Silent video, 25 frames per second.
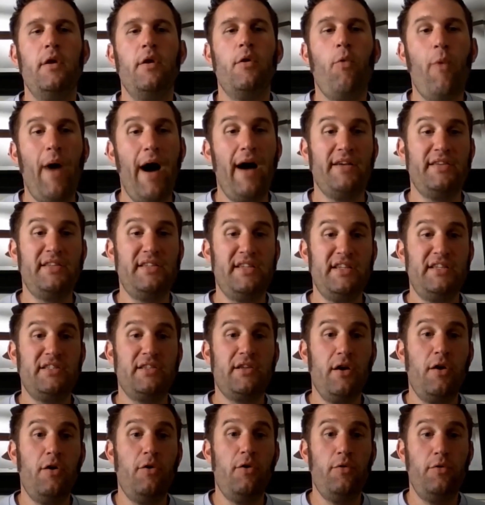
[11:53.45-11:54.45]
While
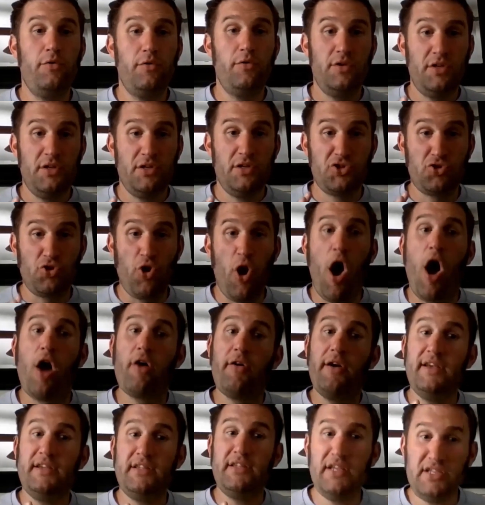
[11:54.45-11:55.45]
Cisco
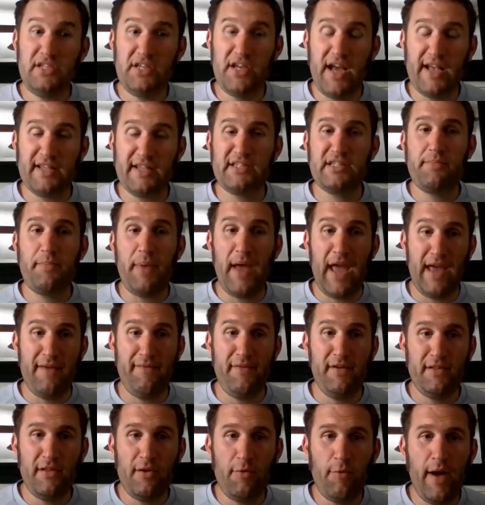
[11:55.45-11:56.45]
strongly suggests
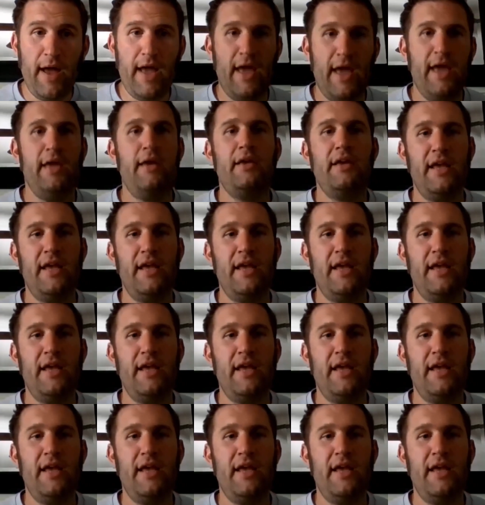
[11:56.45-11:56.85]
paving the way,